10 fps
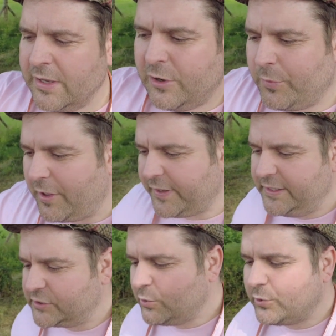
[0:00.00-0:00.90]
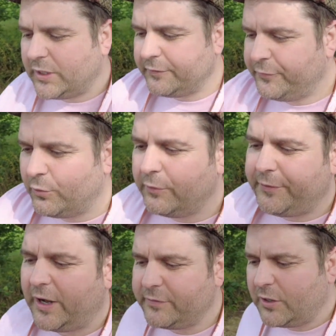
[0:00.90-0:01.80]
where I think he scored like four or
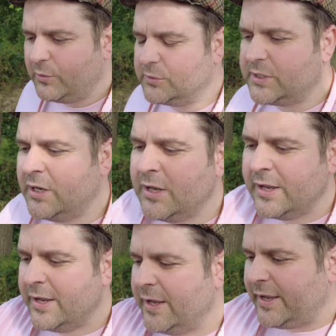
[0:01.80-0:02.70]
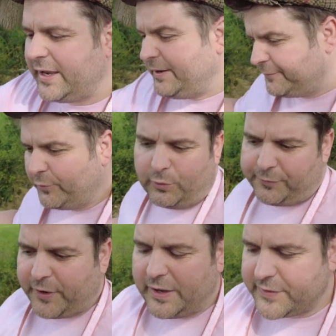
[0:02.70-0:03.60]
five goals in four or
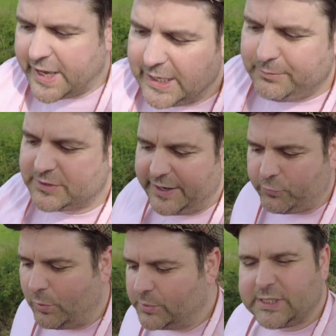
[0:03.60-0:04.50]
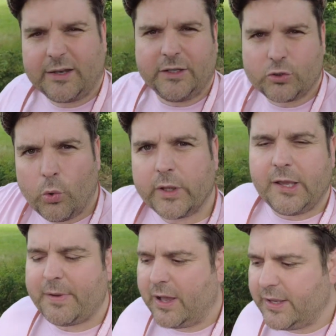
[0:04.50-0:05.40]
five games and everyone was suddenly talking
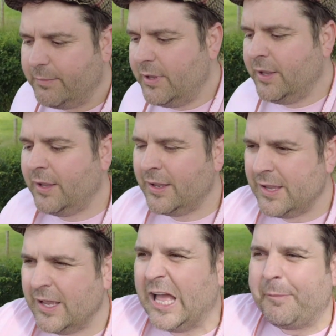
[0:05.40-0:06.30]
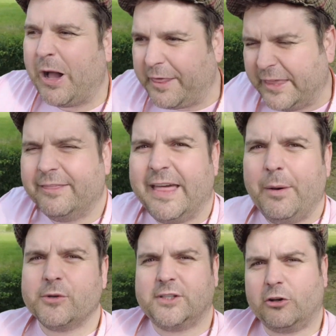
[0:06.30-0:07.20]
about him but I think that
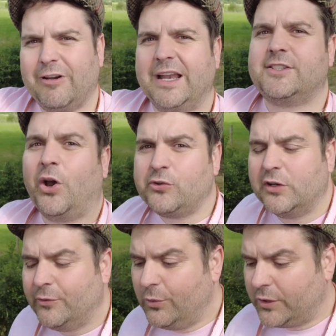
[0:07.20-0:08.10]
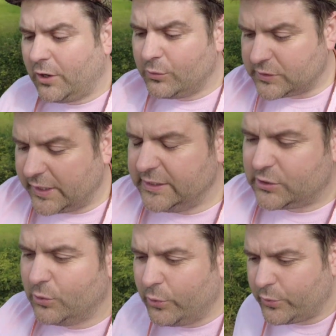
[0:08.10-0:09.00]
was the grand total of all the goals that he
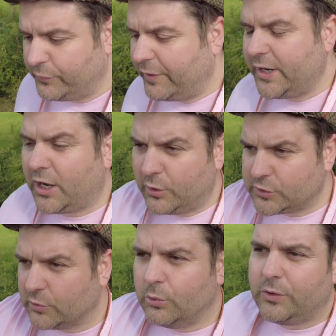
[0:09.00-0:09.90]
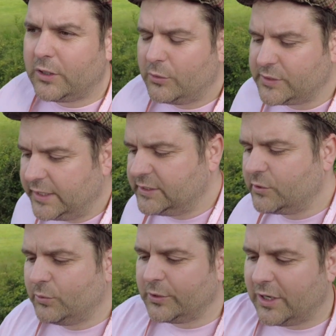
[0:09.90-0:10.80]
scored, or very close to all the goals that he
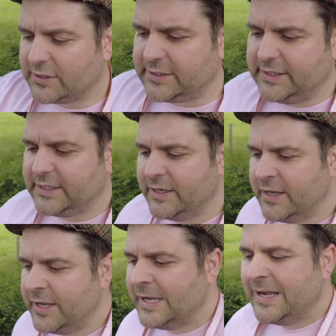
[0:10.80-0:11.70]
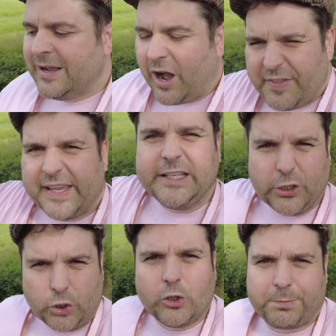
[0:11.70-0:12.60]
scored last season. I think he's a
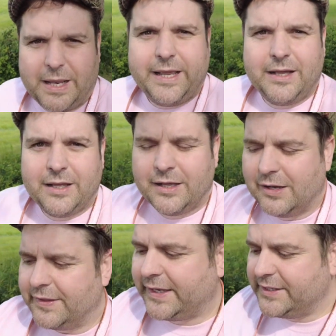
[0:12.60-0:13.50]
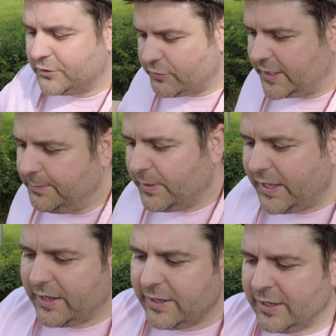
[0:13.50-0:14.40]
good player. I think he's a tricky
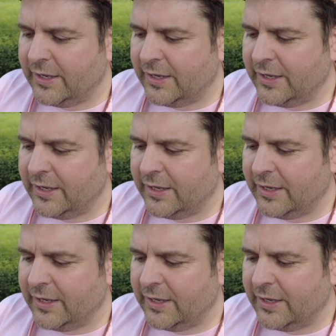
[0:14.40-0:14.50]
player.